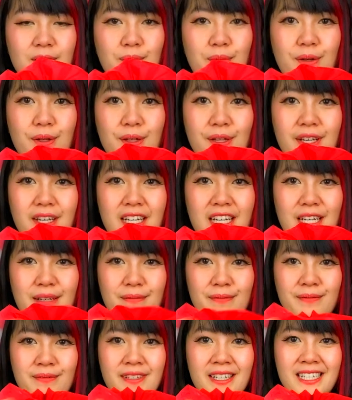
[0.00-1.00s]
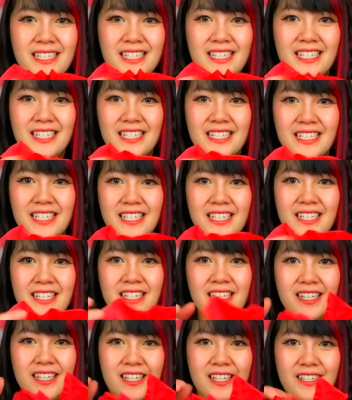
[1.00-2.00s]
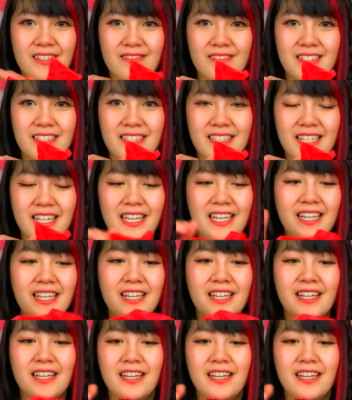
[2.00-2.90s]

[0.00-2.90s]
Pull it up nice and easy on one side,